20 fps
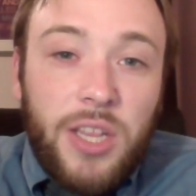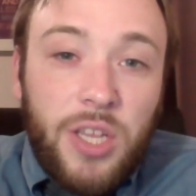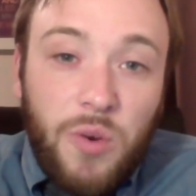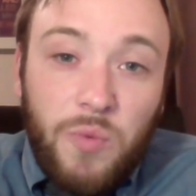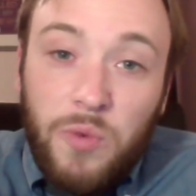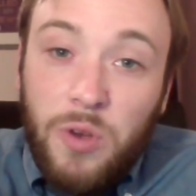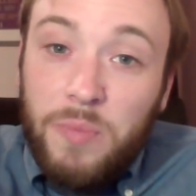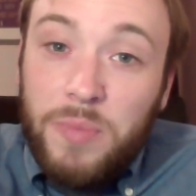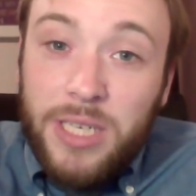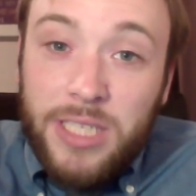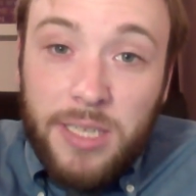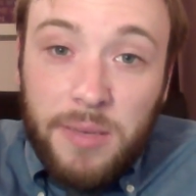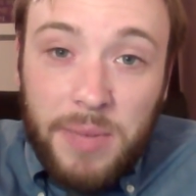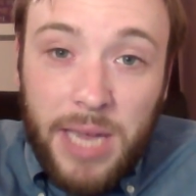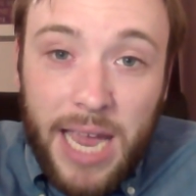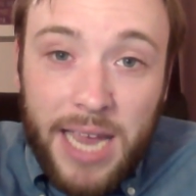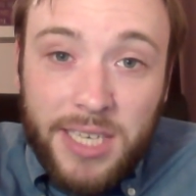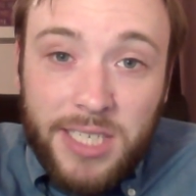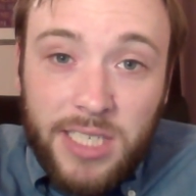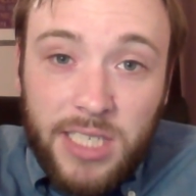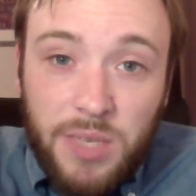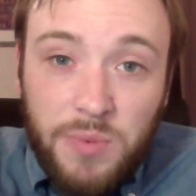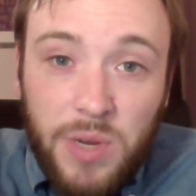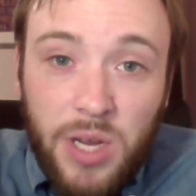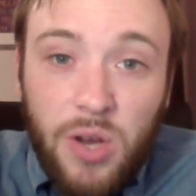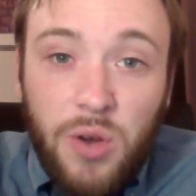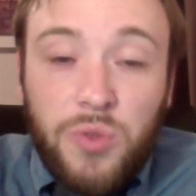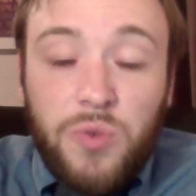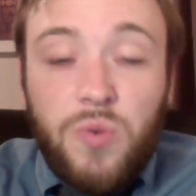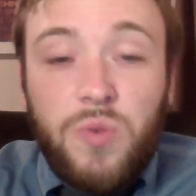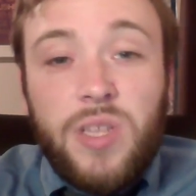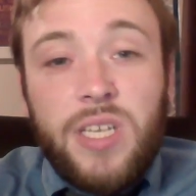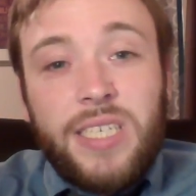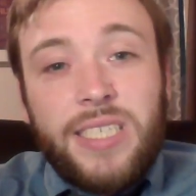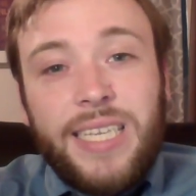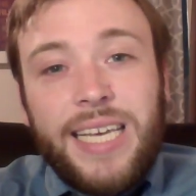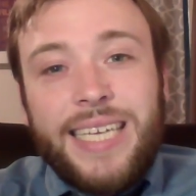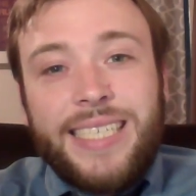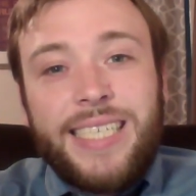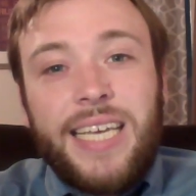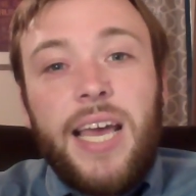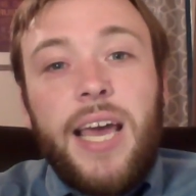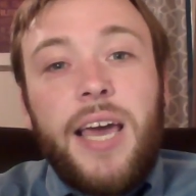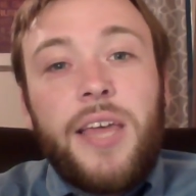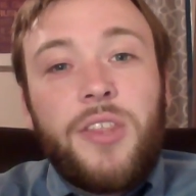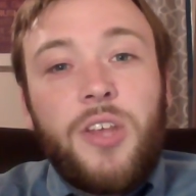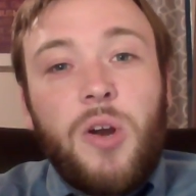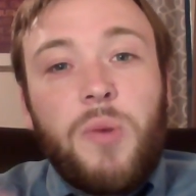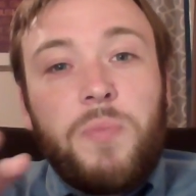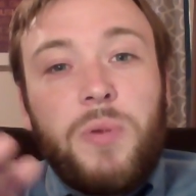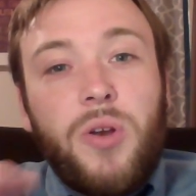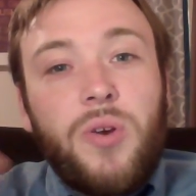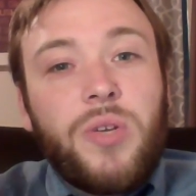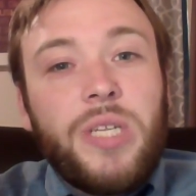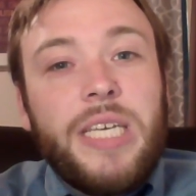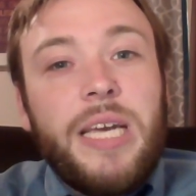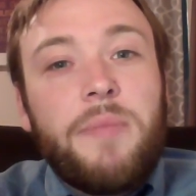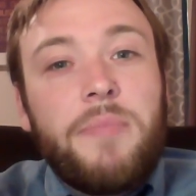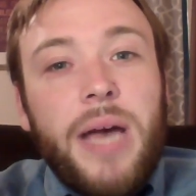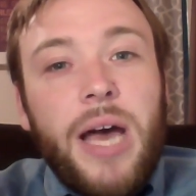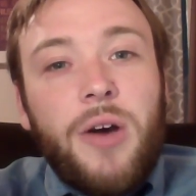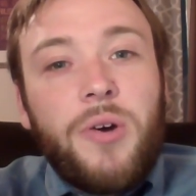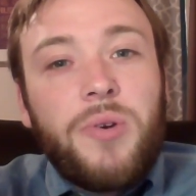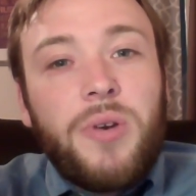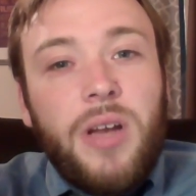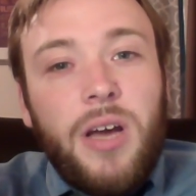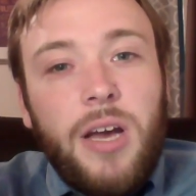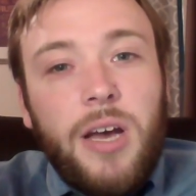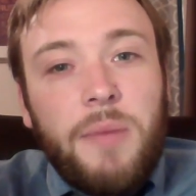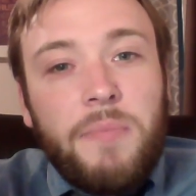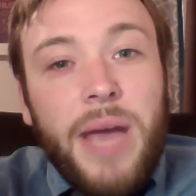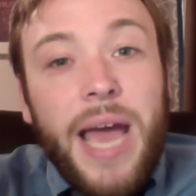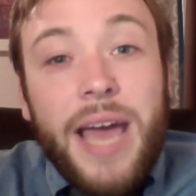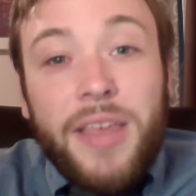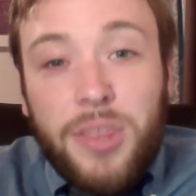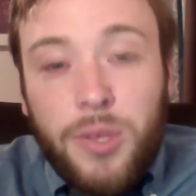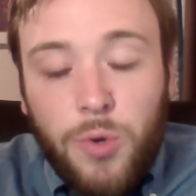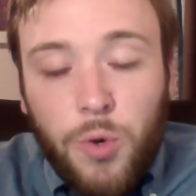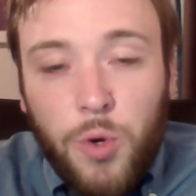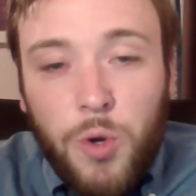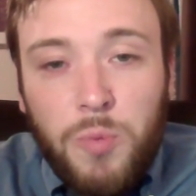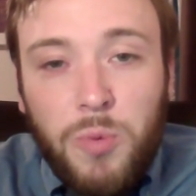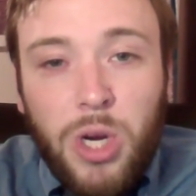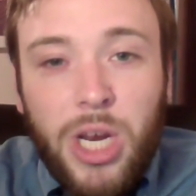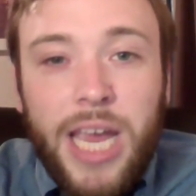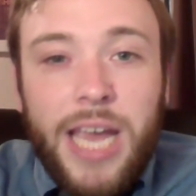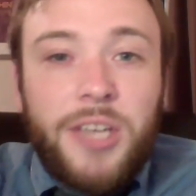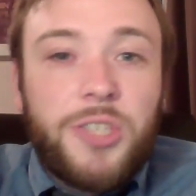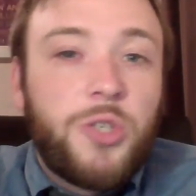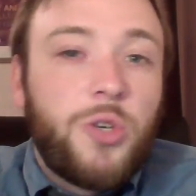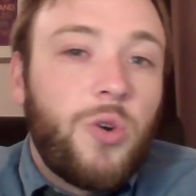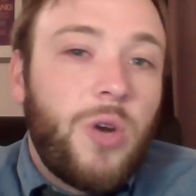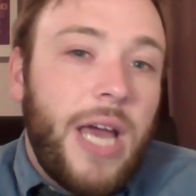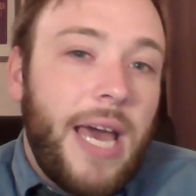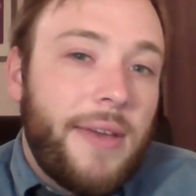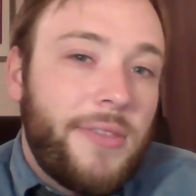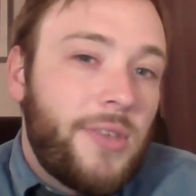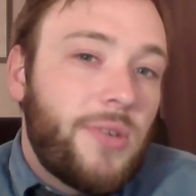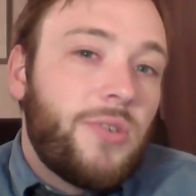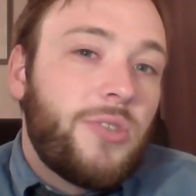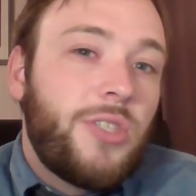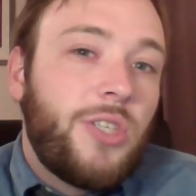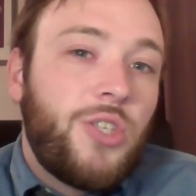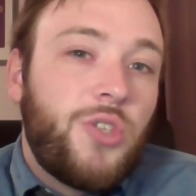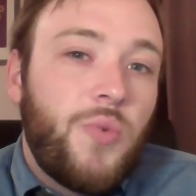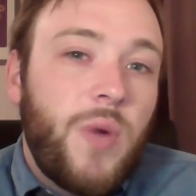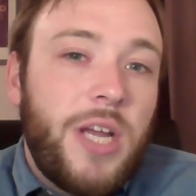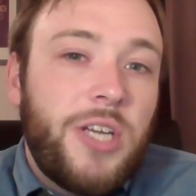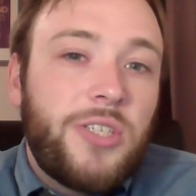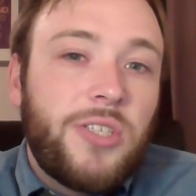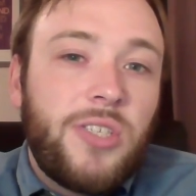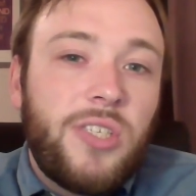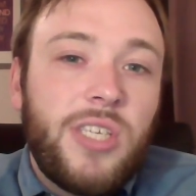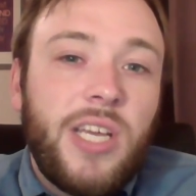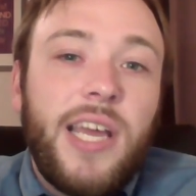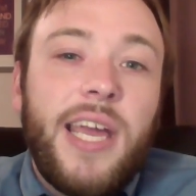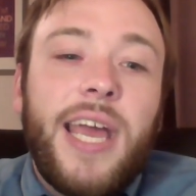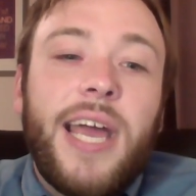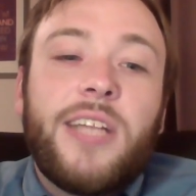There will be some cases that we go through in the class that are purely about ethical communication or ethical situations,